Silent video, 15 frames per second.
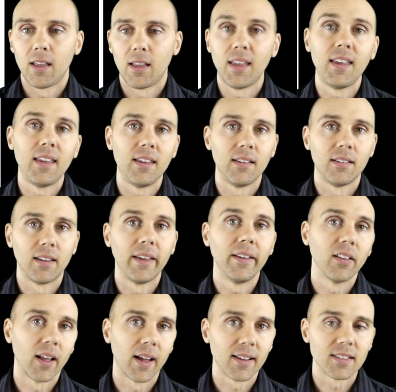
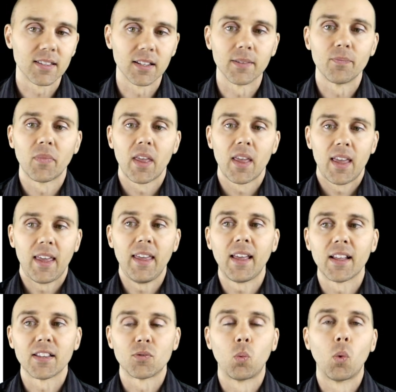He likes it.
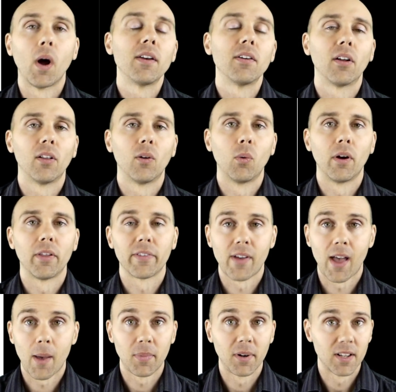He gets $1 worth
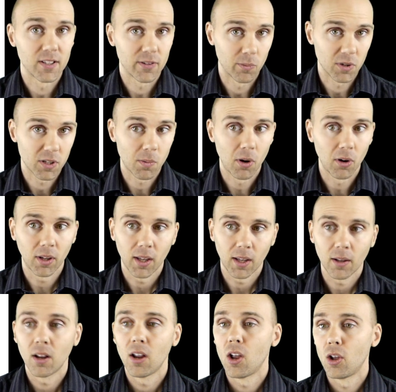of happiness from
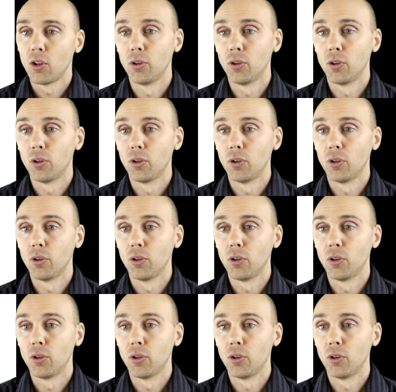smoking.